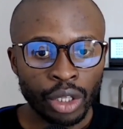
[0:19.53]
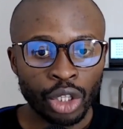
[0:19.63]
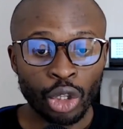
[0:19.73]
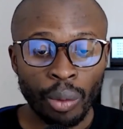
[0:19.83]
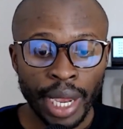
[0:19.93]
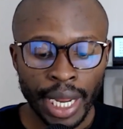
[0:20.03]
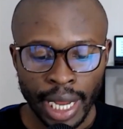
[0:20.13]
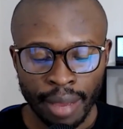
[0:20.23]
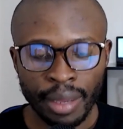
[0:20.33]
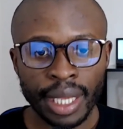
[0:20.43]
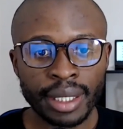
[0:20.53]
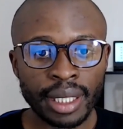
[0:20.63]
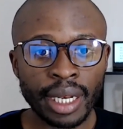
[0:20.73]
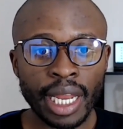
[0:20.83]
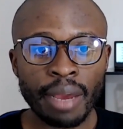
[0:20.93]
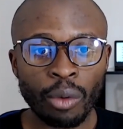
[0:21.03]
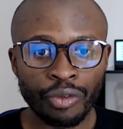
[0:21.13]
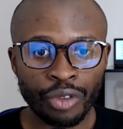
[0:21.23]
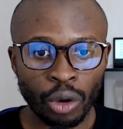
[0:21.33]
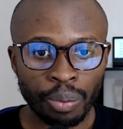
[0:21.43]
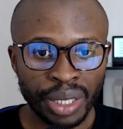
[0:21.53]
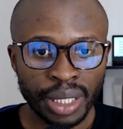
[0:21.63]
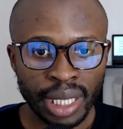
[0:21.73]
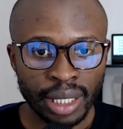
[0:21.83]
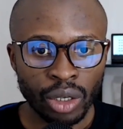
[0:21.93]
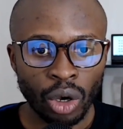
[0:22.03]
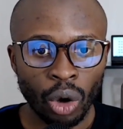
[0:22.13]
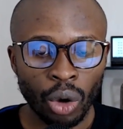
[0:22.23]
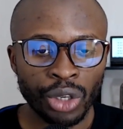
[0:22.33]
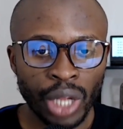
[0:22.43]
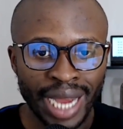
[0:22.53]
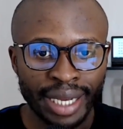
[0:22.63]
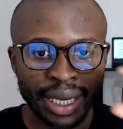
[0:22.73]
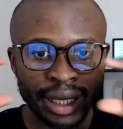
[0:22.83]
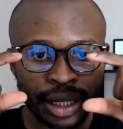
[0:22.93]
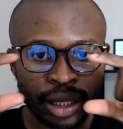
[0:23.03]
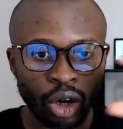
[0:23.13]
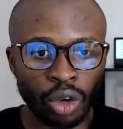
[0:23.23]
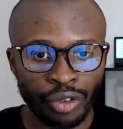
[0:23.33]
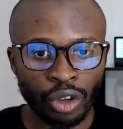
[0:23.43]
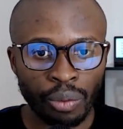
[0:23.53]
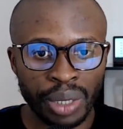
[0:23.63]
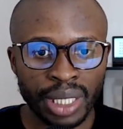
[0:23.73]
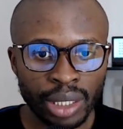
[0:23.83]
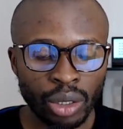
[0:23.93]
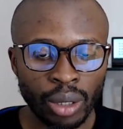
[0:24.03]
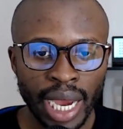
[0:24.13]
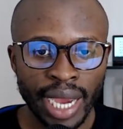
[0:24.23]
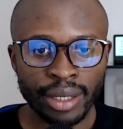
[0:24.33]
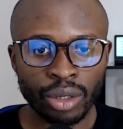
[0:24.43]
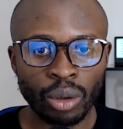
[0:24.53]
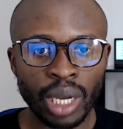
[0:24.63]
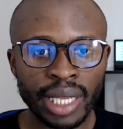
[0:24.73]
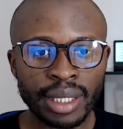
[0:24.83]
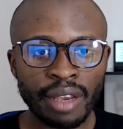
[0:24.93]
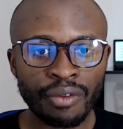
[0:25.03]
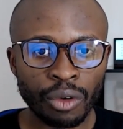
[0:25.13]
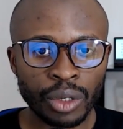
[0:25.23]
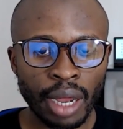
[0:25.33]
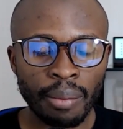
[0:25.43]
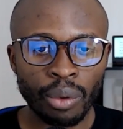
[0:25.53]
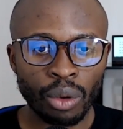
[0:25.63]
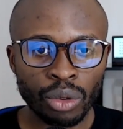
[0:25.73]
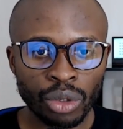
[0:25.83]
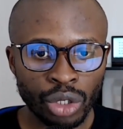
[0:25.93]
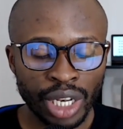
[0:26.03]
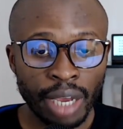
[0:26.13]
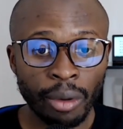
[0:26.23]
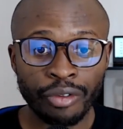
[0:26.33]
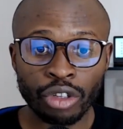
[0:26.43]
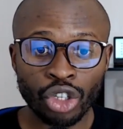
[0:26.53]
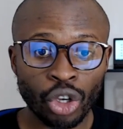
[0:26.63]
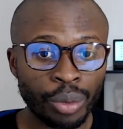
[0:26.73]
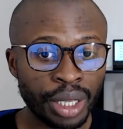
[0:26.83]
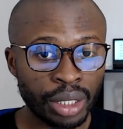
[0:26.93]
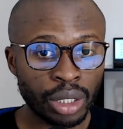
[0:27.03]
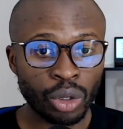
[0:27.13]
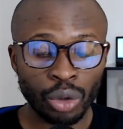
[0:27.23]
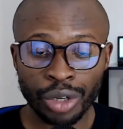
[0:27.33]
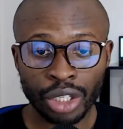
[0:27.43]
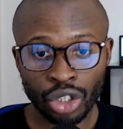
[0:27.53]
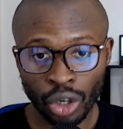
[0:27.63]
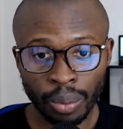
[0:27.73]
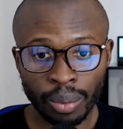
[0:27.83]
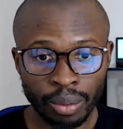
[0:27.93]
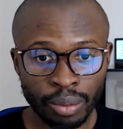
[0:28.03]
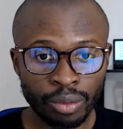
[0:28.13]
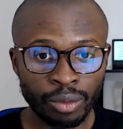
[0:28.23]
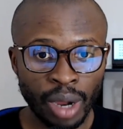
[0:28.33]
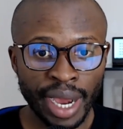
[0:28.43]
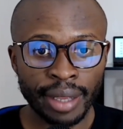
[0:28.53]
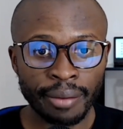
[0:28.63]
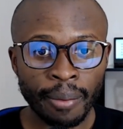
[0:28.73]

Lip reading: The domain name is the name of your business or the address of your business online. So let's say, for example, the name of your shop is Ulrich Shop, right?